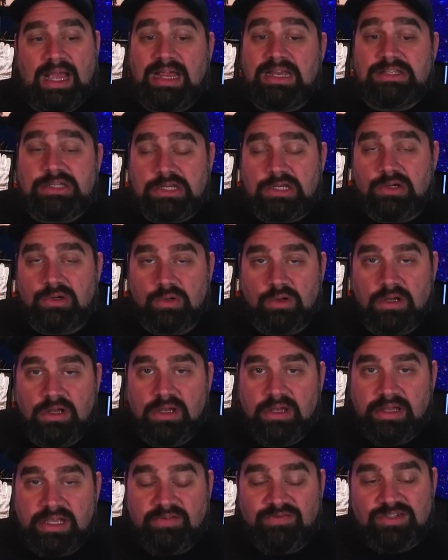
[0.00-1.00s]
I do.
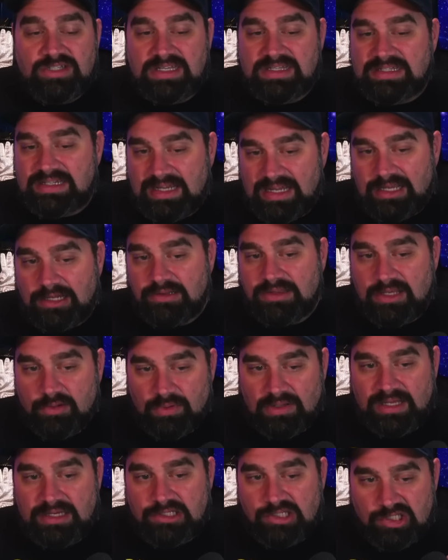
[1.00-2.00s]
If she's in a healthy
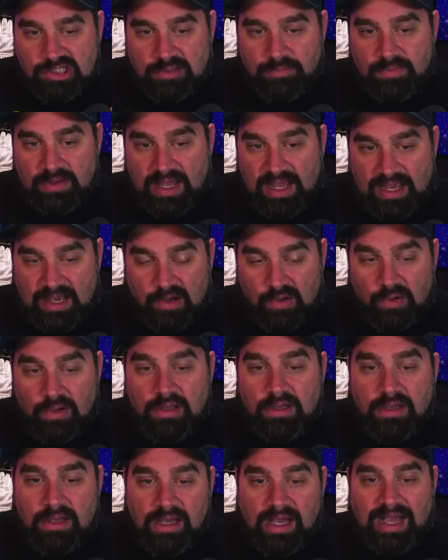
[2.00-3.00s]
relationship now,
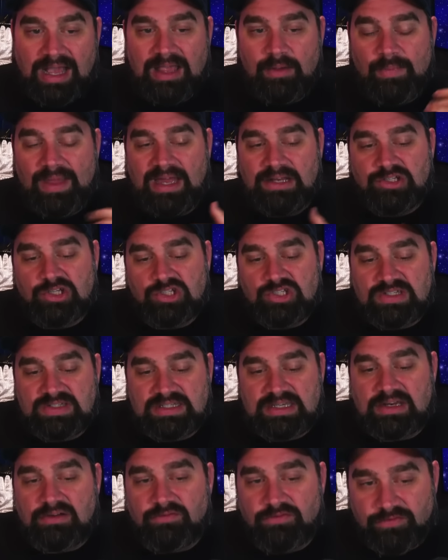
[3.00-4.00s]
I imagine
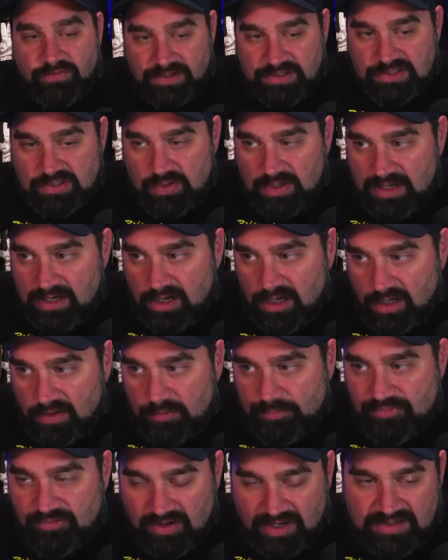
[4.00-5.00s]
she's getting frustrated at all
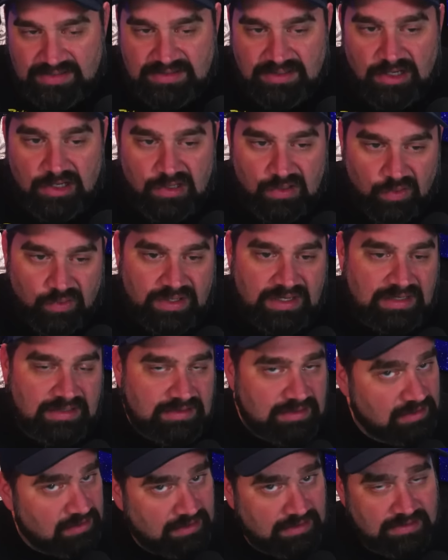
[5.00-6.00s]
the press and annoying
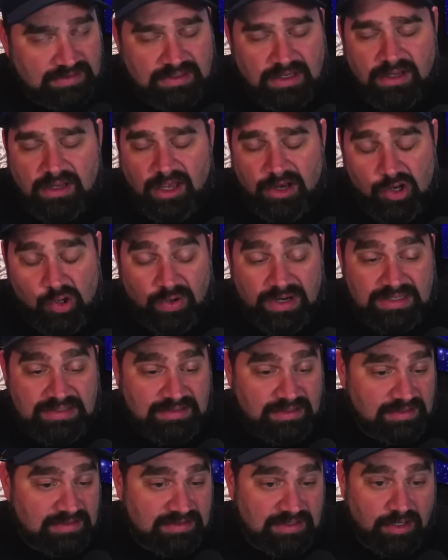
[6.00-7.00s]
things,
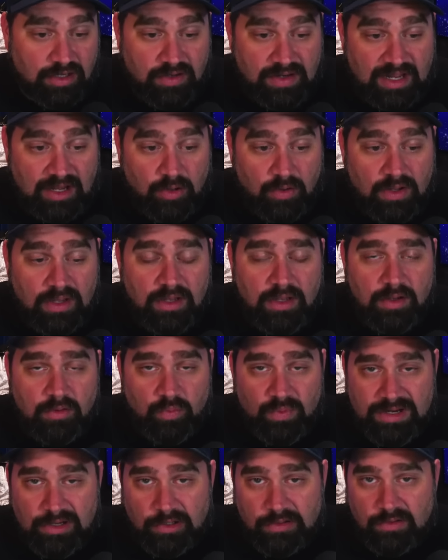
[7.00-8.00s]
annoyances that are now
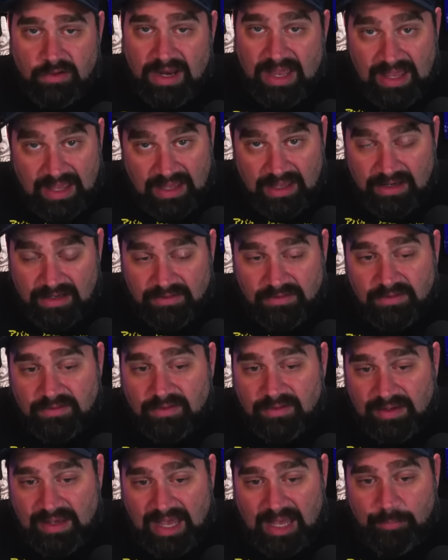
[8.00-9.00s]
rearing their head as
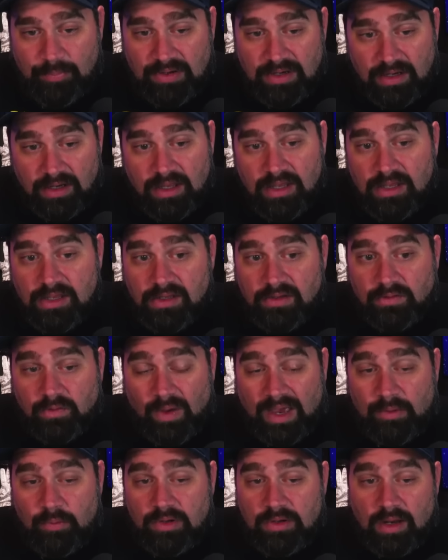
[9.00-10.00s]
this is happening.
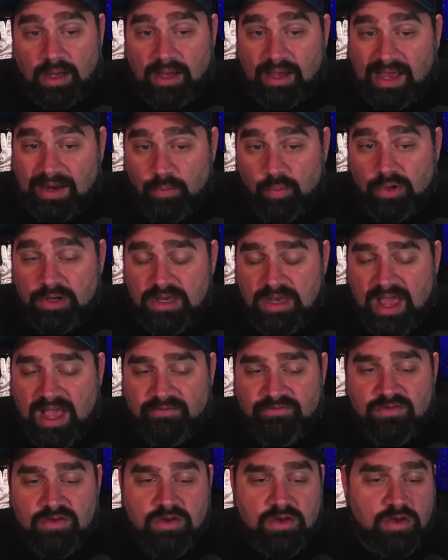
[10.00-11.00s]
So I would I would
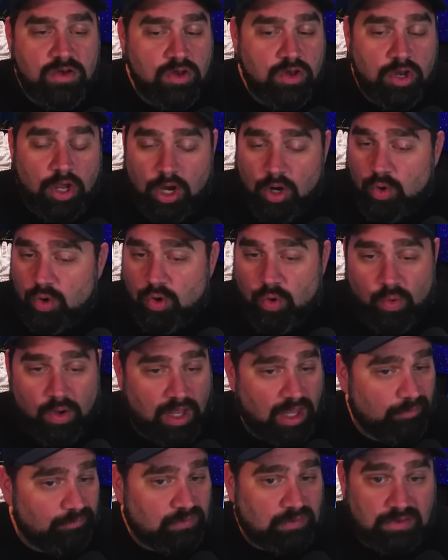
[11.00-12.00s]
have no
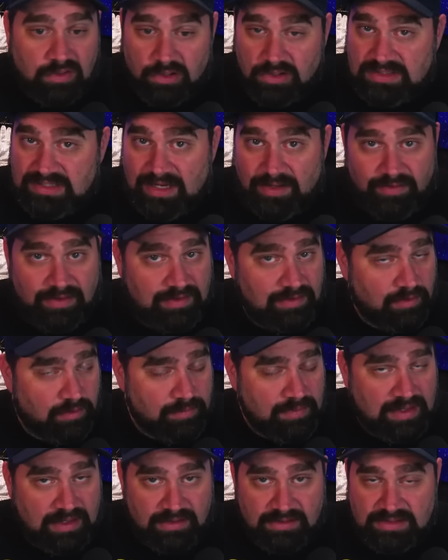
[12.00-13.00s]
qualms with her telling
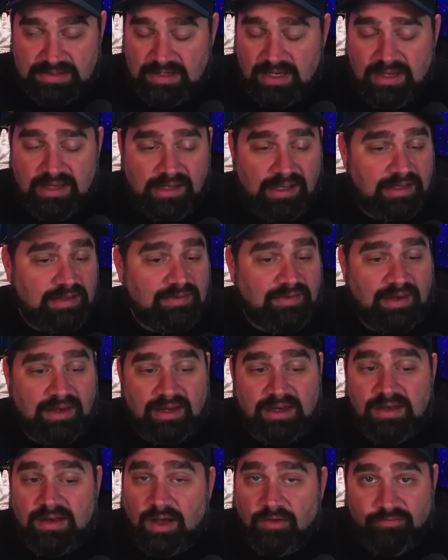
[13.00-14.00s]
him this and
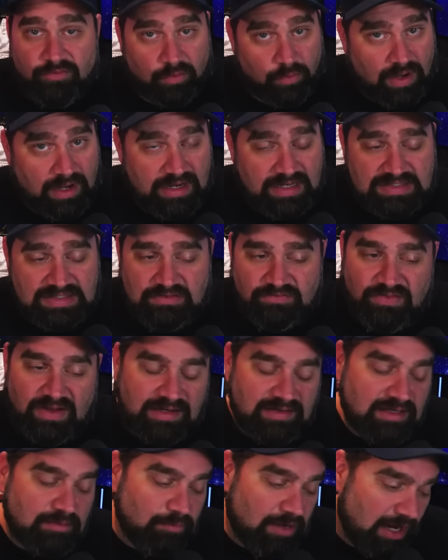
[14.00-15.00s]
saying enough already. It's
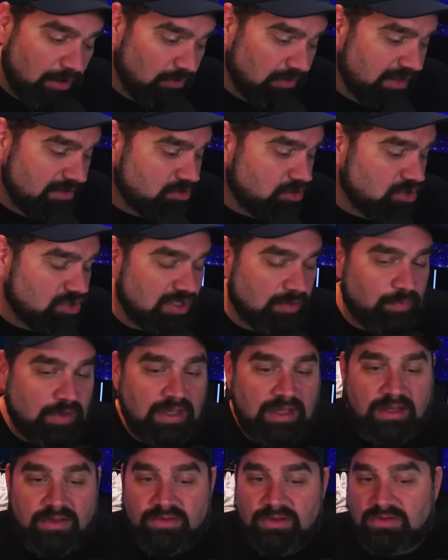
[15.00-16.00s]
affecting my relationship.
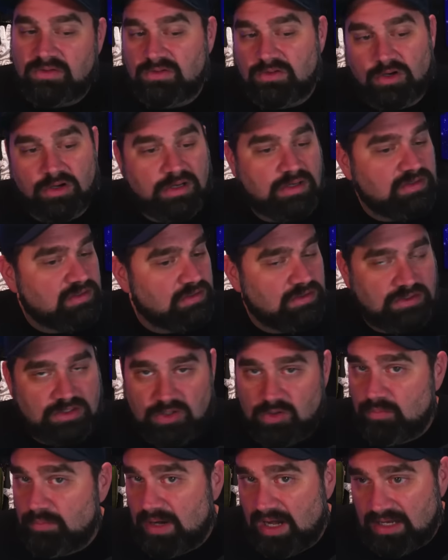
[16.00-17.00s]
This circus is
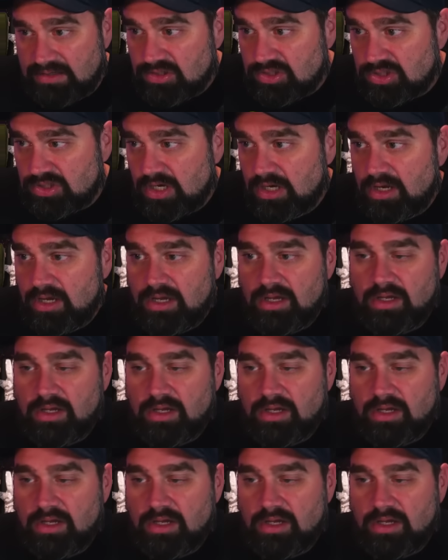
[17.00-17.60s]
too much.